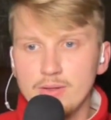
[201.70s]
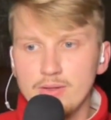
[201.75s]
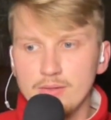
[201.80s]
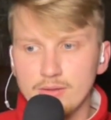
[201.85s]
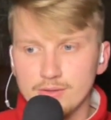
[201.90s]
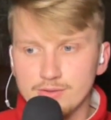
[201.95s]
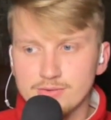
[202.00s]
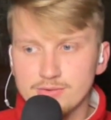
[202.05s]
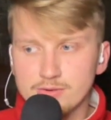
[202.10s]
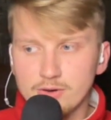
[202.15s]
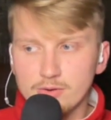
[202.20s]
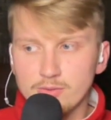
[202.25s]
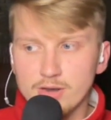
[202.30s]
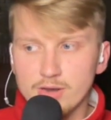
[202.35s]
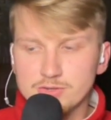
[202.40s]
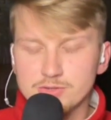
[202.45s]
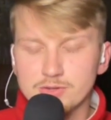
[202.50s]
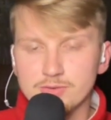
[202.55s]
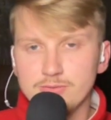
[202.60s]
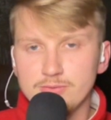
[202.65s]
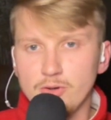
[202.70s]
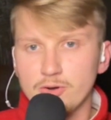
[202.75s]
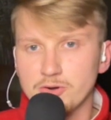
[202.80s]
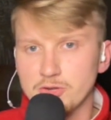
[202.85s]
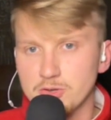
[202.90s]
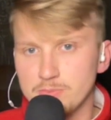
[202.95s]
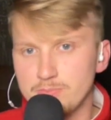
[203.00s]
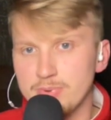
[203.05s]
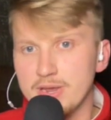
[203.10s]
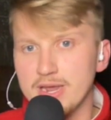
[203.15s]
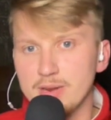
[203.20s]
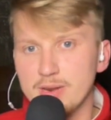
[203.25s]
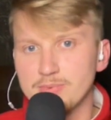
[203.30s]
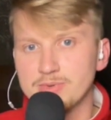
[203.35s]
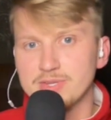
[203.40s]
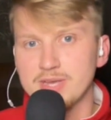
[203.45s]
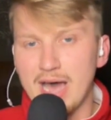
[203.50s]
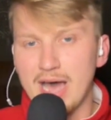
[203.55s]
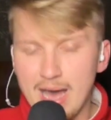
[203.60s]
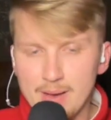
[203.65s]
Let's still rush the floor. You beat a
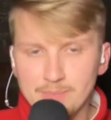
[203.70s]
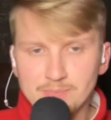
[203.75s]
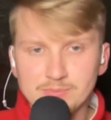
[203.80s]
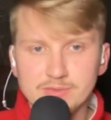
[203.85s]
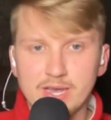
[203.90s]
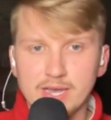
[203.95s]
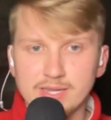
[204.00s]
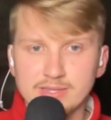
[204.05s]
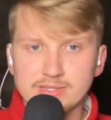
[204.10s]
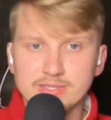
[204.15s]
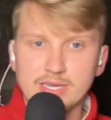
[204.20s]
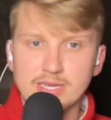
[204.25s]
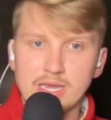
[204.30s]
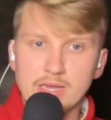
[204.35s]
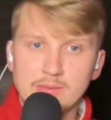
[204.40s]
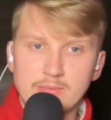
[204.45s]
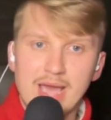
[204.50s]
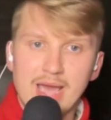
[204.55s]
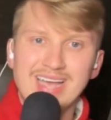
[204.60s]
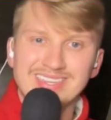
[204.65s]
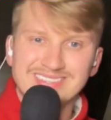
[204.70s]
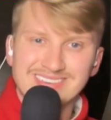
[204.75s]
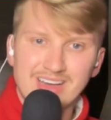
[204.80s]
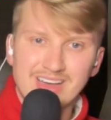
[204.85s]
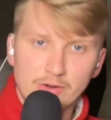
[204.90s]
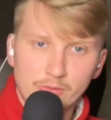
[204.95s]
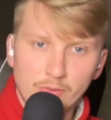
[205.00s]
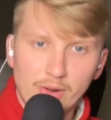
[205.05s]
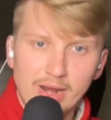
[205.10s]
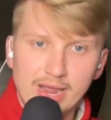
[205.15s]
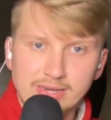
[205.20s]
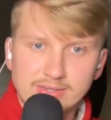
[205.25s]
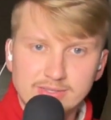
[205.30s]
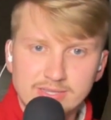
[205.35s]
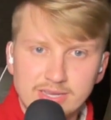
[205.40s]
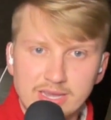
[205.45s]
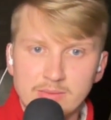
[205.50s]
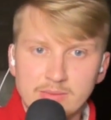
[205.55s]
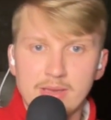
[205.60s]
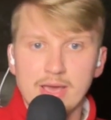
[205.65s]
top 10 team as an unranked
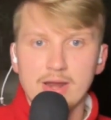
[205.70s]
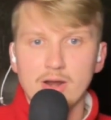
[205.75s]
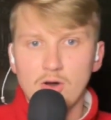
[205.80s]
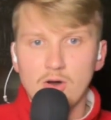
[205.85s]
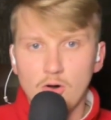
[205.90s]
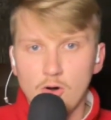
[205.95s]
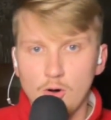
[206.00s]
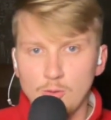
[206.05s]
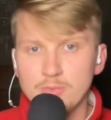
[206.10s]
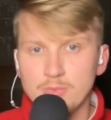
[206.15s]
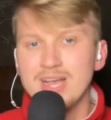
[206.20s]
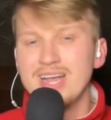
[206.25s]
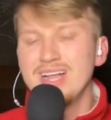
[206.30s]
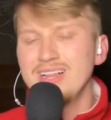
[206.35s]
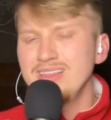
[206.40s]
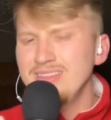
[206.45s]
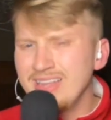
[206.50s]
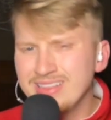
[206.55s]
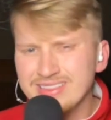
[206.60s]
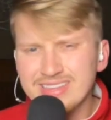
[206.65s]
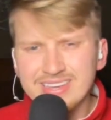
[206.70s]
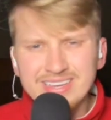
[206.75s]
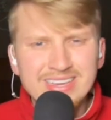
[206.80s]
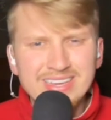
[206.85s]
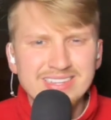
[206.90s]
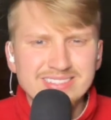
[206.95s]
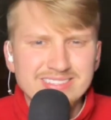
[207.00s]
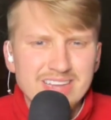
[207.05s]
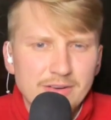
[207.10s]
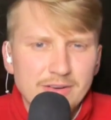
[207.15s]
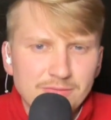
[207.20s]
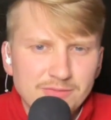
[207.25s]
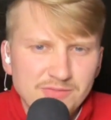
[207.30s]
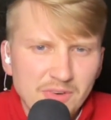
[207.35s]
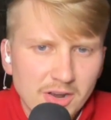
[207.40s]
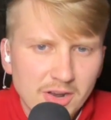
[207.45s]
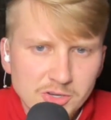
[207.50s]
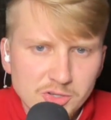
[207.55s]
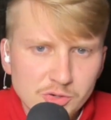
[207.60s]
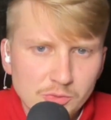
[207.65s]
team at home. Let the kids have
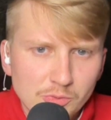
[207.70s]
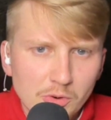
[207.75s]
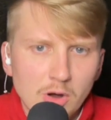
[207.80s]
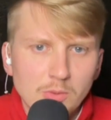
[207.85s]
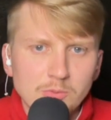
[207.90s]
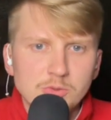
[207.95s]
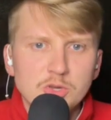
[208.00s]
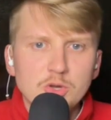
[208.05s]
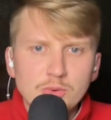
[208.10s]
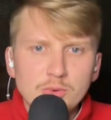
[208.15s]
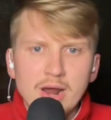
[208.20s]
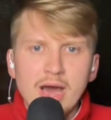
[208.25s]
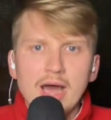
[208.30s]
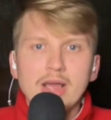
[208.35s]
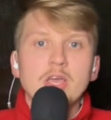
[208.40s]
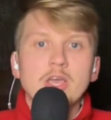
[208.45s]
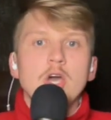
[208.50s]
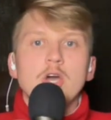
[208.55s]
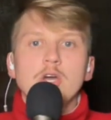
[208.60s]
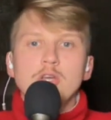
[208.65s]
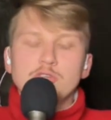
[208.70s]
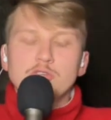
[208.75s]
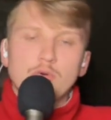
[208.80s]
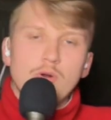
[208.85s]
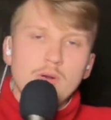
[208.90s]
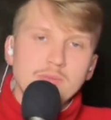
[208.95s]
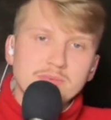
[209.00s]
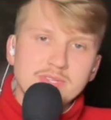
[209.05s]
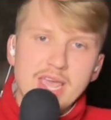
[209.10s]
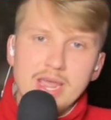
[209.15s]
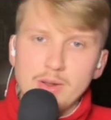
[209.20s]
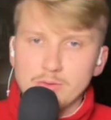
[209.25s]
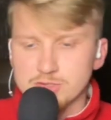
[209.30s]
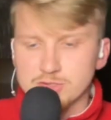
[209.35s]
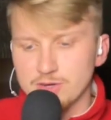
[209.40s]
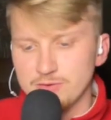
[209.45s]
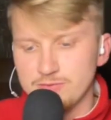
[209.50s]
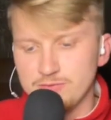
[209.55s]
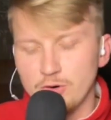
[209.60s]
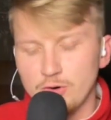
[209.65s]
fun, Jerome. Jerome Tang was
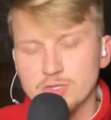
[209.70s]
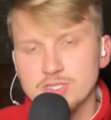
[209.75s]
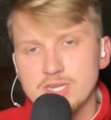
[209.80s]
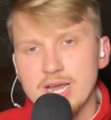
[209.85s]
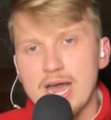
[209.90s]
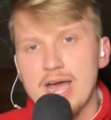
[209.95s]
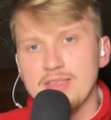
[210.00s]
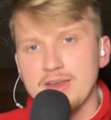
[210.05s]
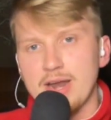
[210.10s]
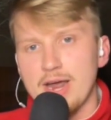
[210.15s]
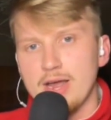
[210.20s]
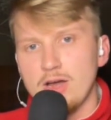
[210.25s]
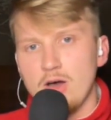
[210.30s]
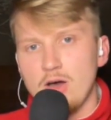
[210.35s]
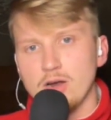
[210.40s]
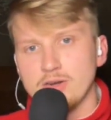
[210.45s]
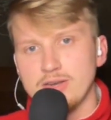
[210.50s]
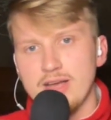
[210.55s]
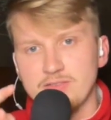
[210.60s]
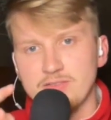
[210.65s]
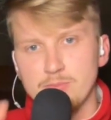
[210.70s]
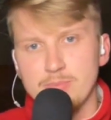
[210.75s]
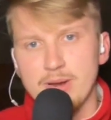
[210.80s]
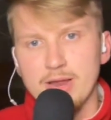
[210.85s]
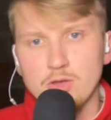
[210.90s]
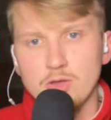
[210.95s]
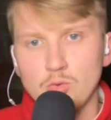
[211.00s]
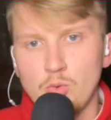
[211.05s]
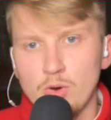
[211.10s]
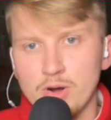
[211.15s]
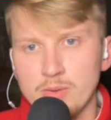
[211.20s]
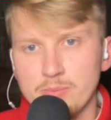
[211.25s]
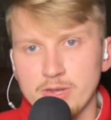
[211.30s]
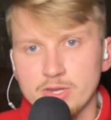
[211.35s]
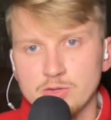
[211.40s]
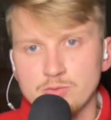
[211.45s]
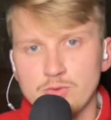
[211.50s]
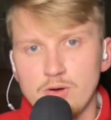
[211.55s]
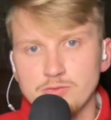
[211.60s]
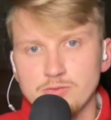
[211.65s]
the first guy that I hugged after Baylor won a
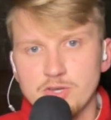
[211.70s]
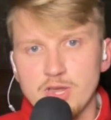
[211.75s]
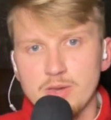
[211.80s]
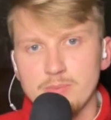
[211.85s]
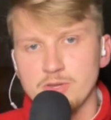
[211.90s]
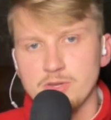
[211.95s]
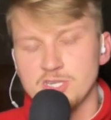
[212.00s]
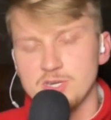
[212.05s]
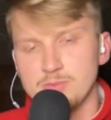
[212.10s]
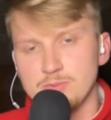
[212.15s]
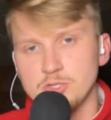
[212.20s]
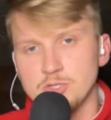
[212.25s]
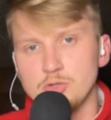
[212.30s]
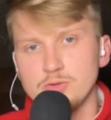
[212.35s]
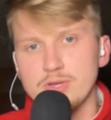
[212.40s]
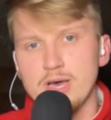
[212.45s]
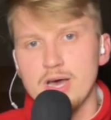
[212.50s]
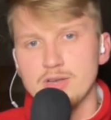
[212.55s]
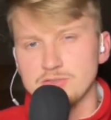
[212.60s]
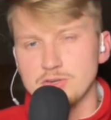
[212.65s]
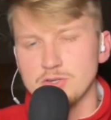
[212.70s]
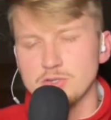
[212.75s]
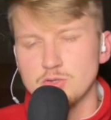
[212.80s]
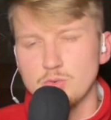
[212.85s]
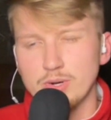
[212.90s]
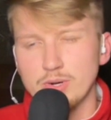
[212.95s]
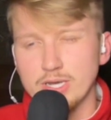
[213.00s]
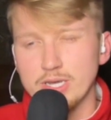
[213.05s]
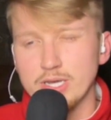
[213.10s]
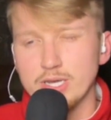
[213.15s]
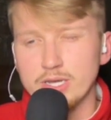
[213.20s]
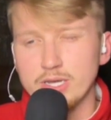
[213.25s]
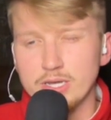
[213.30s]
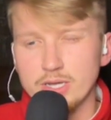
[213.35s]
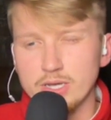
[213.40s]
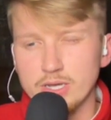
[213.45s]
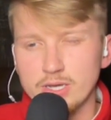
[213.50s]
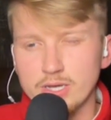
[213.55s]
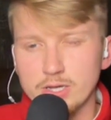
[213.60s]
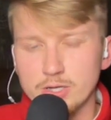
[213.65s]
Big 12 championship in
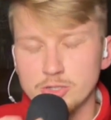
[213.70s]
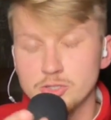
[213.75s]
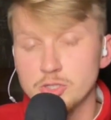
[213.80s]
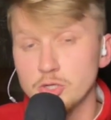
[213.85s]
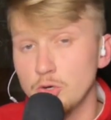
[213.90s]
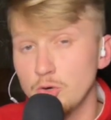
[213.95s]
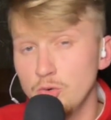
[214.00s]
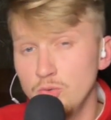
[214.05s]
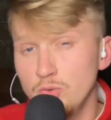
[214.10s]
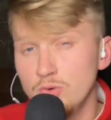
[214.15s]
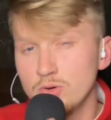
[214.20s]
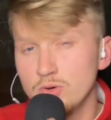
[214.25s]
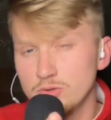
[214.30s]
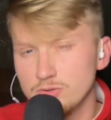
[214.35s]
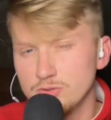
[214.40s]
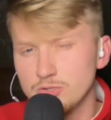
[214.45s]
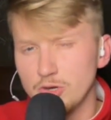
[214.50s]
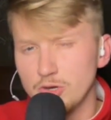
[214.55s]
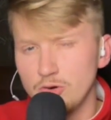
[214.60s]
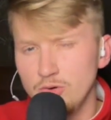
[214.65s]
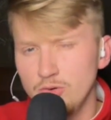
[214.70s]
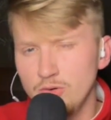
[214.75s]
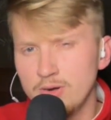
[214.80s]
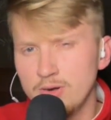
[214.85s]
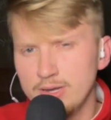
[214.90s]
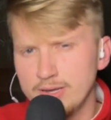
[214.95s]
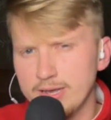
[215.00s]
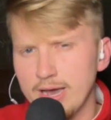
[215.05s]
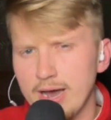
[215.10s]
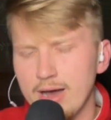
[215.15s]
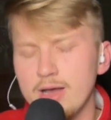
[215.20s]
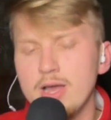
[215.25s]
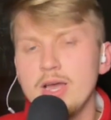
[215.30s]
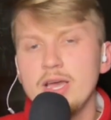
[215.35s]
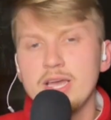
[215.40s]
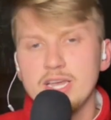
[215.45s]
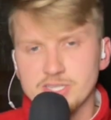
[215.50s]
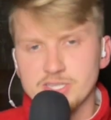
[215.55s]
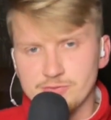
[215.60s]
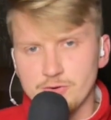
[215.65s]
2022. Yeah,
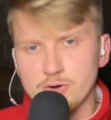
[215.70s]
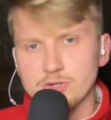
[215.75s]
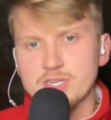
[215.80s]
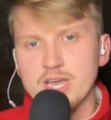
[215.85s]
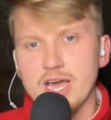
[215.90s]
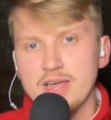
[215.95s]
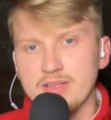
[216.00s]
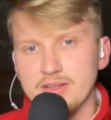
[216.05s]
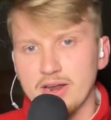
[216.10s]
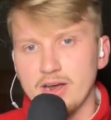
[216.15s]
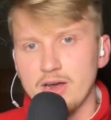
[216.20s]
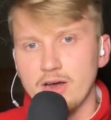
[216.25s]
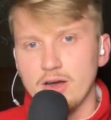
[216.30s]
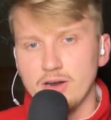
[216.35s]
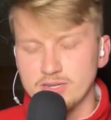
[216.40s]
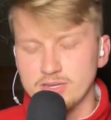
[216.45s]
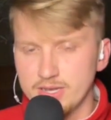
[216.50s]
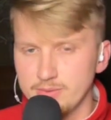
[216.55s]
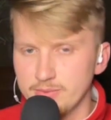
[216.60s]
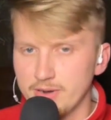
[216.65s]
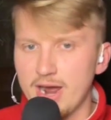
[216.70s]
he's the first guy that I hugged.